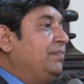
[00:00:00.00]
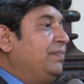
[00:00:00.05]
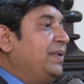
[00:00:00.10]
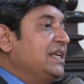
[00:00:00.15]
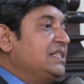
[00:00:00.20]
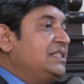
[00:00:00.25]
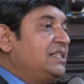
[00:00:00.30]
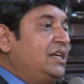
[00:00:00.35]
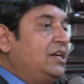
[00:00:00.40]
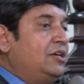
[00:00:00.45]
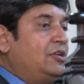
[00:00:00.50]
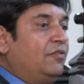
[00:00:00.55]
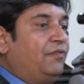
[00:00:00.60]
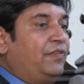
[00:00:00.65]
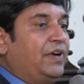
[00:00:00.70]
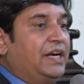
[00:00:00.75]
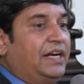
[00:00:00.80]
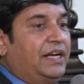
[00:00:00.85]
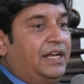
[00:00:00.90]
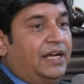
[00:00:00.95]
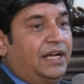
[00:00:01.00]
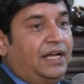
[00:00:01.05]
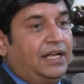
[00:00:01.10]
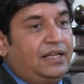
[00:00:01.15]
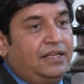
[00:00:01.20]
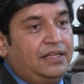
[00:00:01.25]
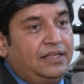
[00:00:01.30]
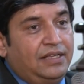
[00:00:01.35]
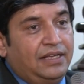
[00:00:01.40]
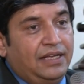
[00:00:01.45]
President of India
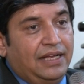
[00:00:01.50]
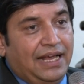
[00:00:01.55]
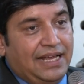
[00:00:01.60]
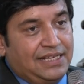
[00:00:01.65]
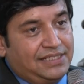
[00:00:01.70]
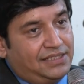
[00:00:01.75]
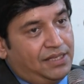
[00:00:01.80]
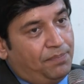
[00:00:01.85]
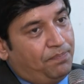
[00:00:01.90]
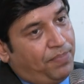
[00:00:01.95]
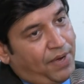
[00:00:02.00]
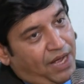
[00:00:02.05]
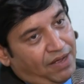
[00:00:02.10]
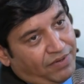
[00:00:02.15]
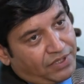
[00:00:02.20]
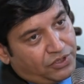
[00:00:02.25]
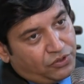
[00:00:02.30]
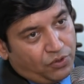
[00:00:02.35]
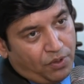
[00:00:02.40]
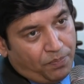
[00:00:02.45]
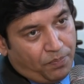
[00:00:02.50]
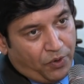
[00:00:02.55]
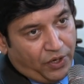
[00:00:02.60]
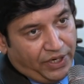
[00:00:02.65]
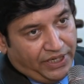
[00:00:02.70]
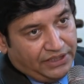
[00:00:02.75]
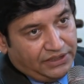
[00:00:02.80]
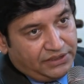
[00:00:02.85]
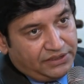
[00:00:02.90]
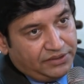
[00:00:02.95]
has the power to
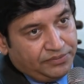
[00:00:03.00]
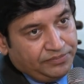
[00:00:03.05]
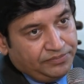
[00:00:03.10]
appoint